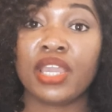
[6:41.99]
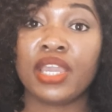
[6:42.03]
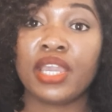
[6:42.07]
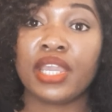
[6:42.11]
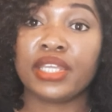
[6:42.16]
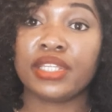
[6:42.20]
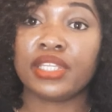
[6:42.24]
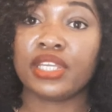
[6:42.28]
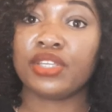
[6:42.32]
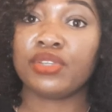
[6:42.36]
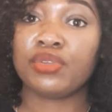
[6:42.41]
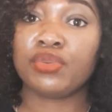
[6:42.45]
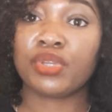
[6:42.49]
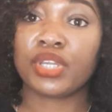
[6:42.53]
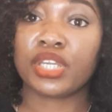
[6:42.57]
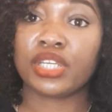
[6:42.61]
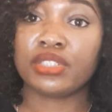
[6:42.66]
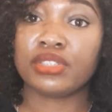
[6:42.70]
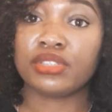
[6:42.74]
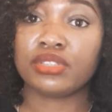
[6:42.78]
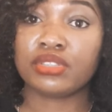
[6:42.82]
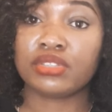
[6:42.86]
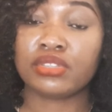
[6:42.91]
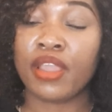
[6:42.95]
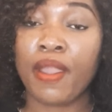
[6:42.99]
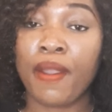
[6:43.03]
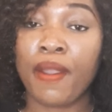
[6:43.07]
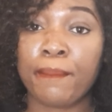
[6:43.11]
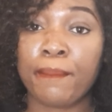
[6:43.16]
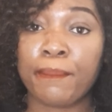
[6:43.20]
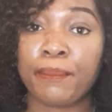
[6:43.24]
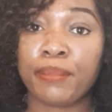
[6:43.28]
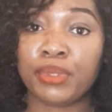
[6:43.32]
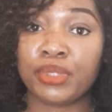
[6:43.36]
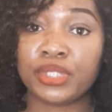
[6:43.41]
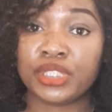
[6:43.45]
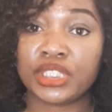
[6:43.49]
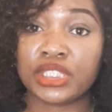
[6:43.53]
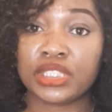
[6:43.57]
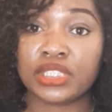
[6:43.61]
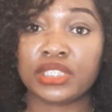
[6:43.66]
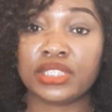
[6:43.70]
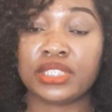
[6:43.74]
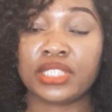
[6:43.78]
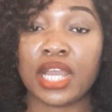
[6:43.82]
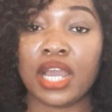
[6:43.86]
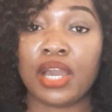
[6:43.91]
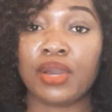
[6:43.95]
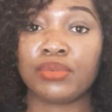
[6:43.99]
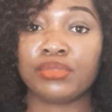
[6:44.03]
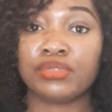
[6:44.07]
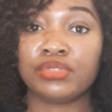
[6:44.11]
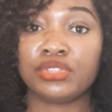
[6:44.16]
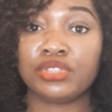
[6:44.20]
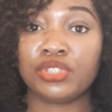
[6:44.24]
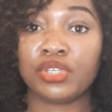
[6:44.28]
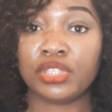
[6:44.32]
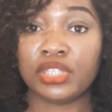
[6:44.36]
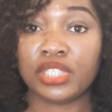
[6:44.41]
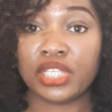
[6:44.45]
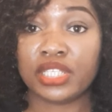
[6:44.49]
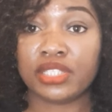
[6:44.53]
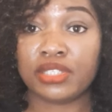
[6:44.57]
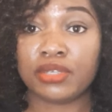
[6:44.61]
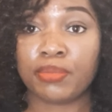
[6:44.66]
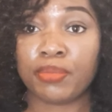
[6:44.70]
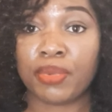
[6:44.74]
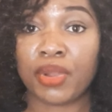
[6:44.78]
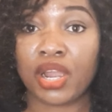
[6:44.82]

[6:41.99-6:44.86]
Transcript: and then you can push it down your lady